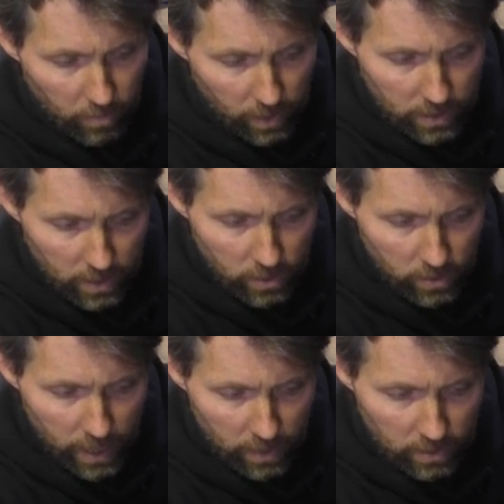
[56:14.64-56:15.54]
Then once I
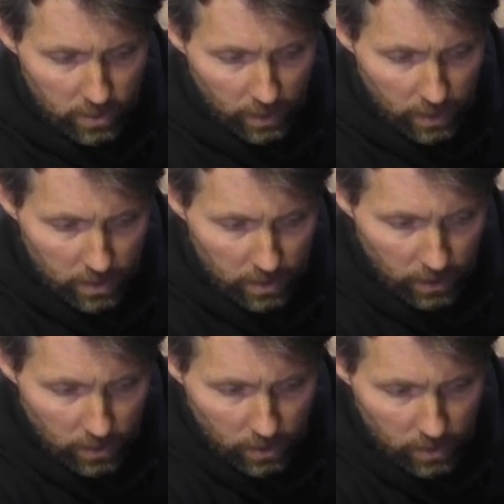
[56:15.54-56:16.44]
do that, this inner
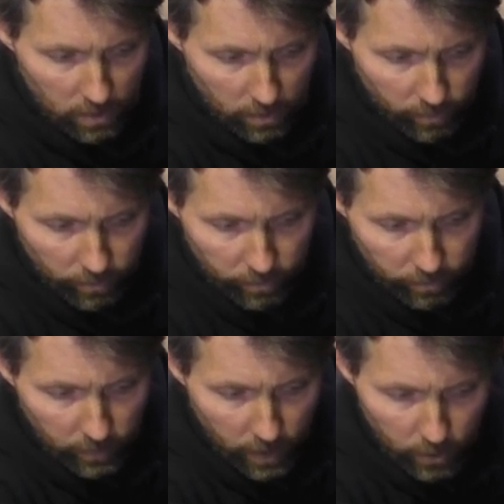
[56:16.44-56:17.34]
section
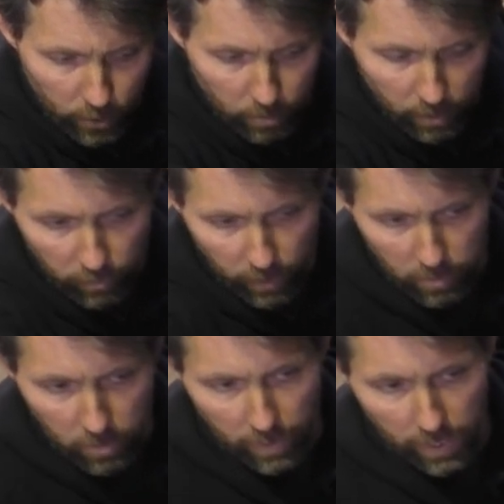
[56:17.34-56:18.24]
should be free
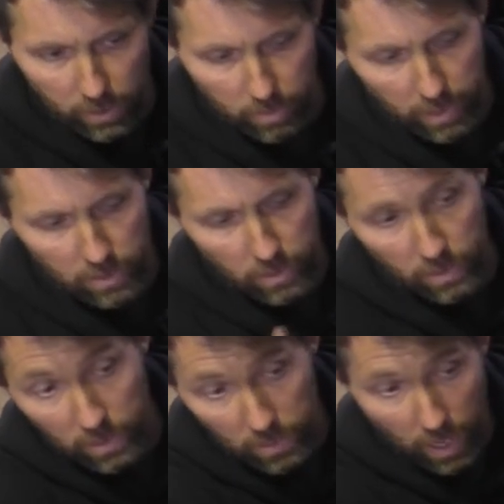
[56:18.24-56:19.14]
to move out a little bit. So
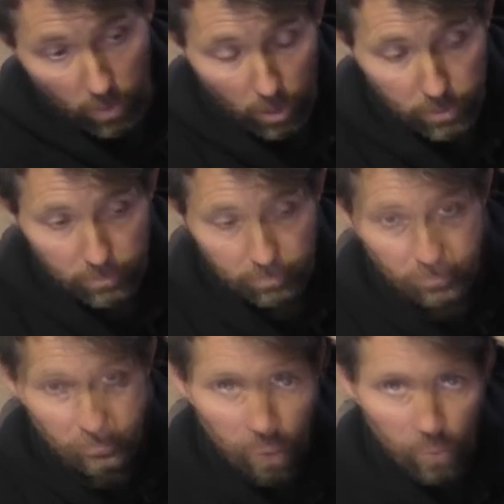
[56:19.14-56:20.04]
this is now open.
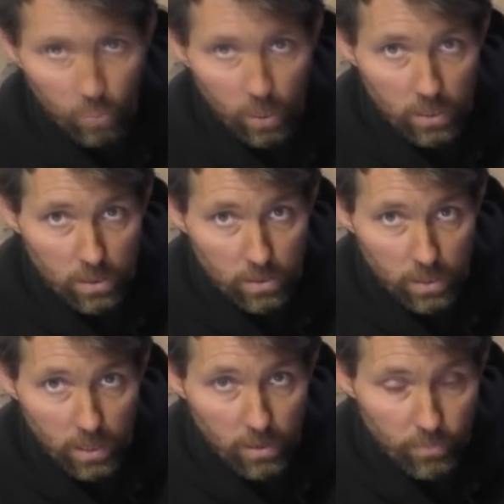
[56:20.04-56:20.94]
What I'm going to do
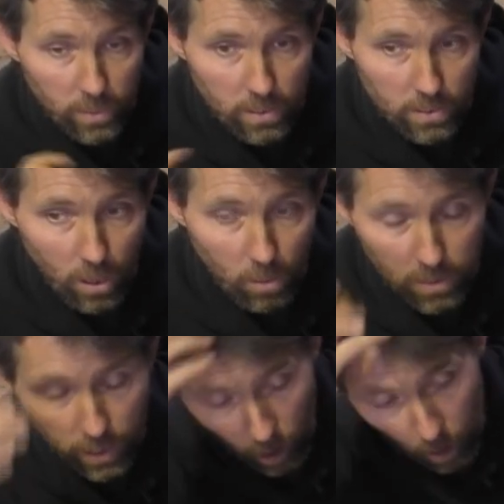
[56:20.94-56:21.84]
now is go up
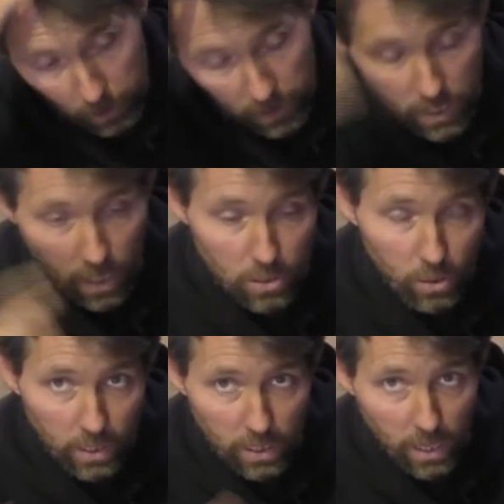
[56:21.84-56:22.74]
to the helm and start
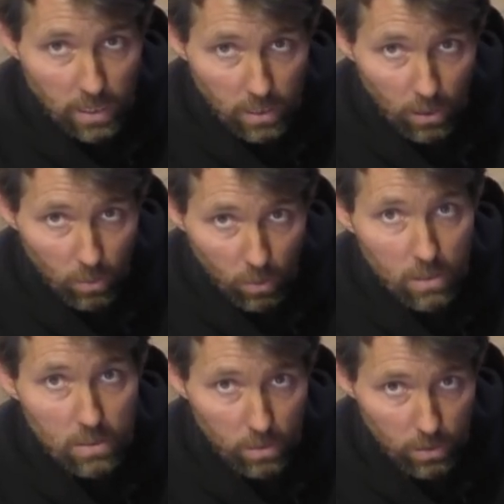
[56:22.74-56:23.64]
turning it
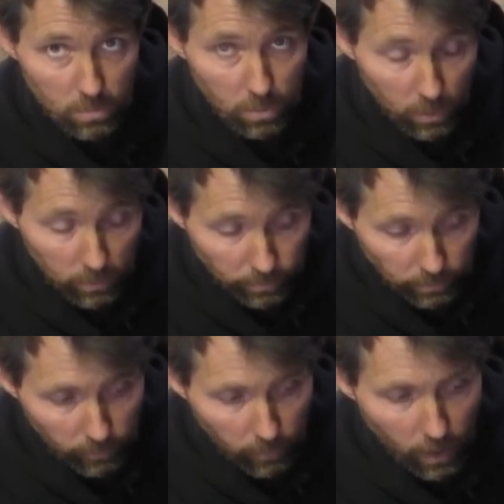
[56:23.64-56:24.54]
anti-clockwise, turn it to port,
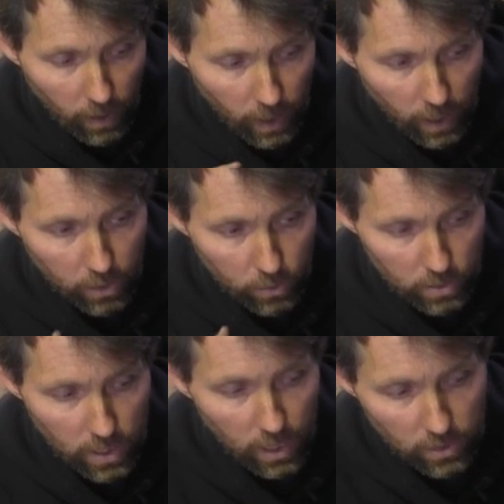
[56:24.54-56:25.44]
and you'll
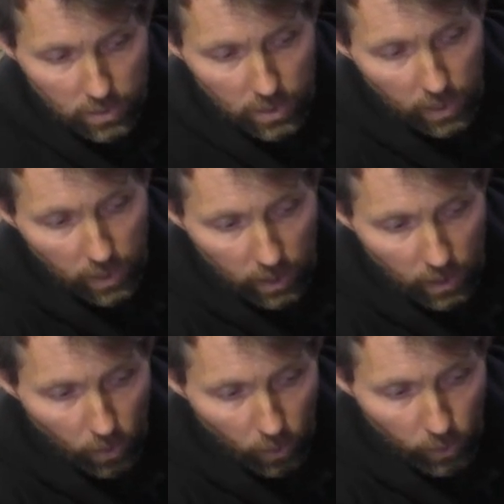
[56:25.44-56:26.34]
start to
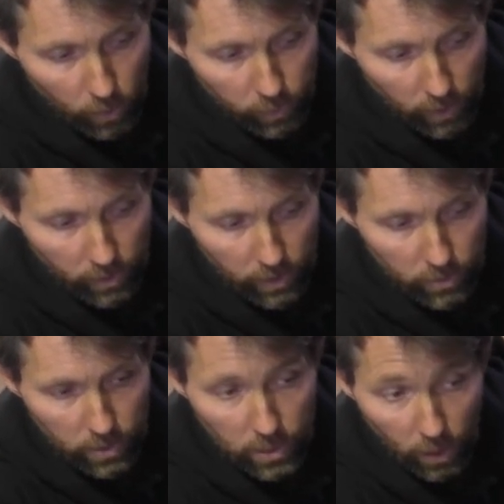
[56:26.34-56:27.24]
see oil flowing
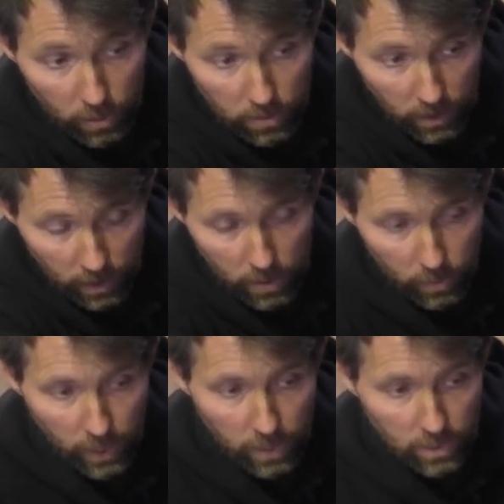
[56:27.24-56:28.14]
through this hose
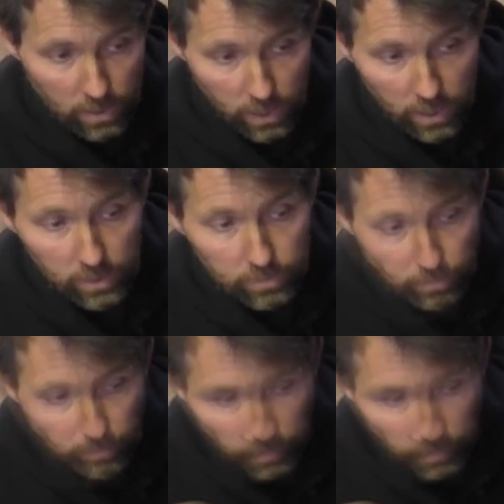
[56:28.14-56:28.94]
into our container.